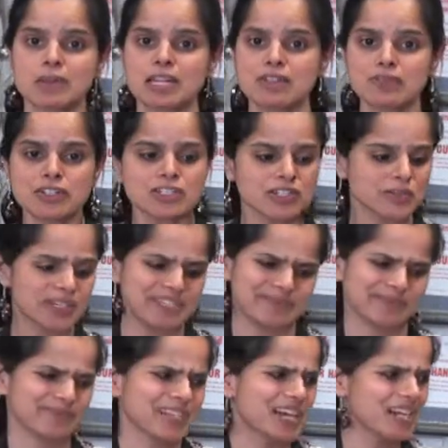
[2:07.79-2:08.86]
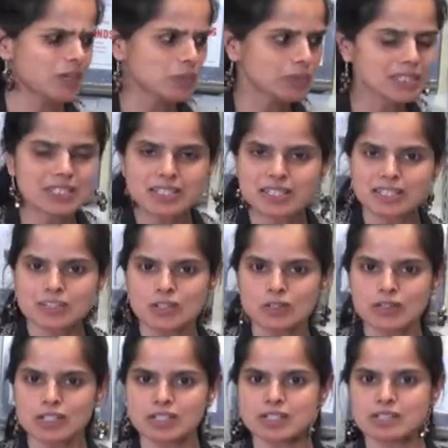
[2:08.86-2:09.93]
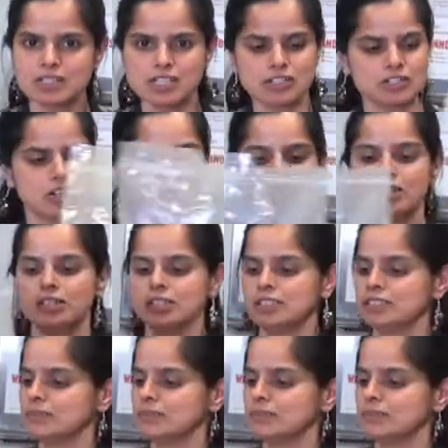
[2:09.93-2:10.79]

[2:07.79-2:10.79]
benefit to it? I don't really think so, because these are,